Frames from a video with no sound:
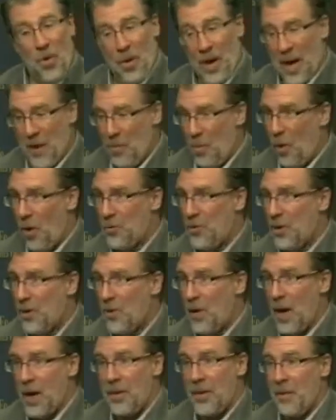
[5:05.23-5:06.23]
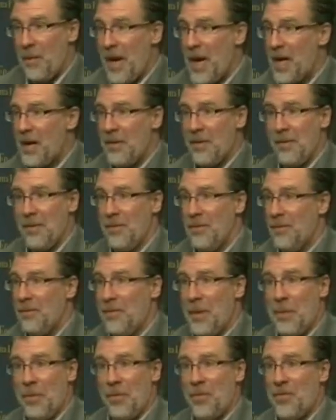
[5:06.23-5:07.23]
And Walter Cronkite, the man
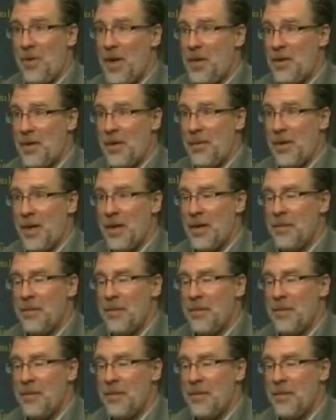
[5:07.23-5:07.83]
people trusted, right?